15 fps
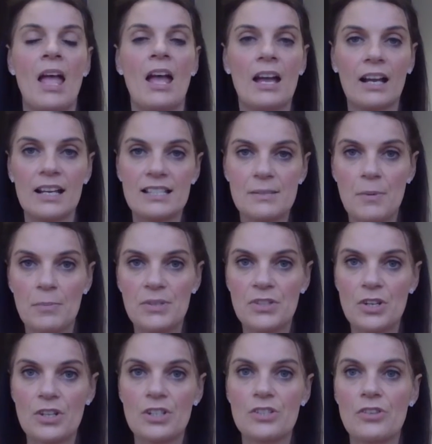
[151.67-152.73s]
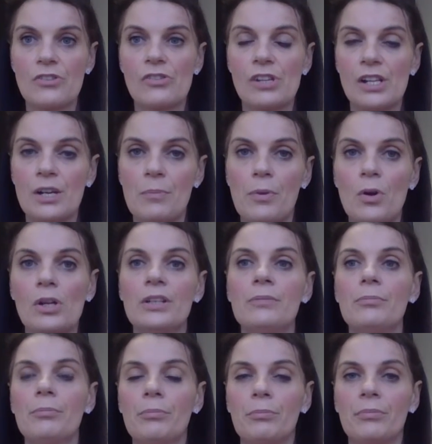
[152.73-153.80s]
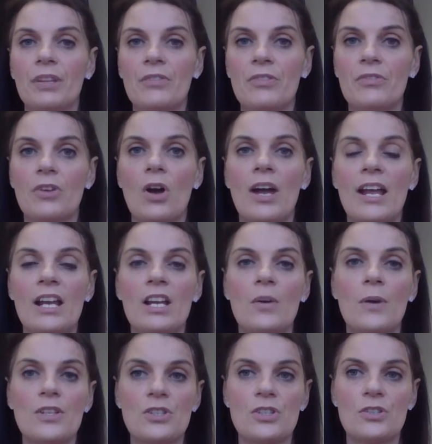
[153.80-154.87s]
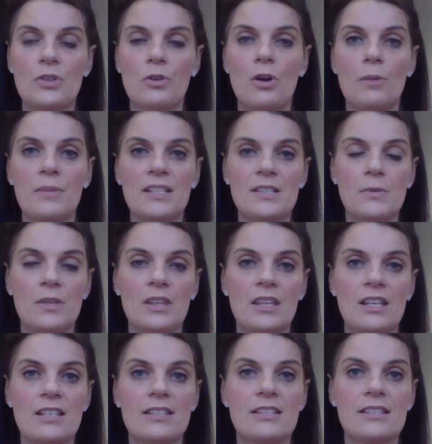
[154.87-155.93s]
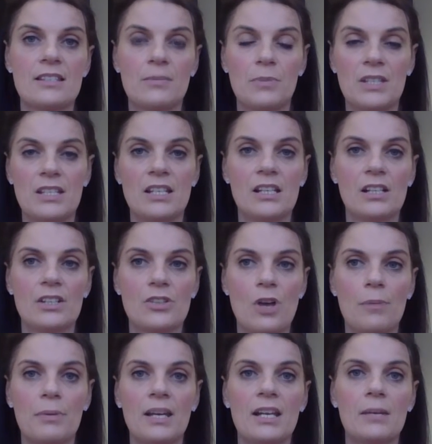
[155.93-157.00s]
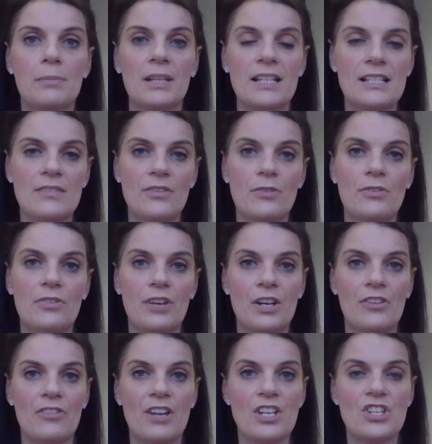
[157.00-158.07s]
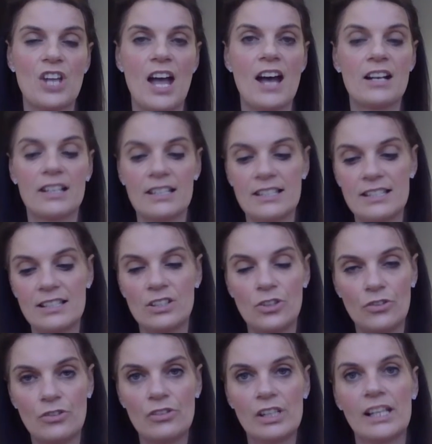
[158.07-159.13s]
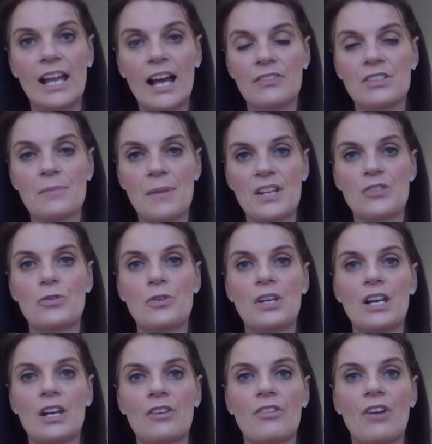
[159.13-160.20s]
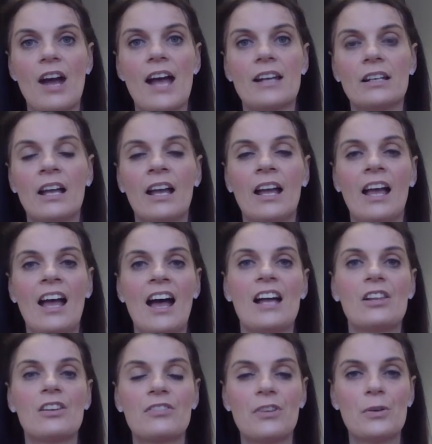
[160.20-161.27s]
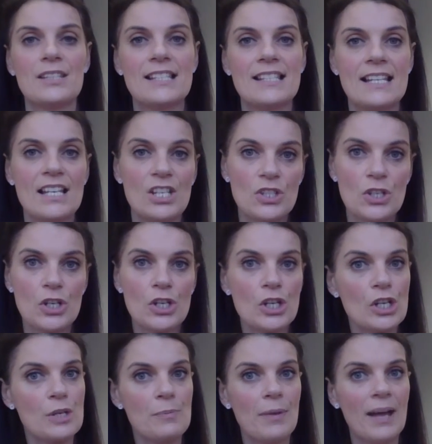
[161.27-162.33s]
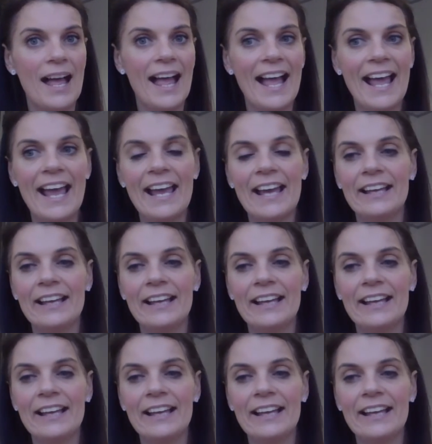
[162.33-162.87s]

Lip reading: Customer personas are really important. If you've got any questions or comments with this particular topic, please feel free to reach out, because you really have to make sure you get it right. I look forward to seeing you soon. Bye.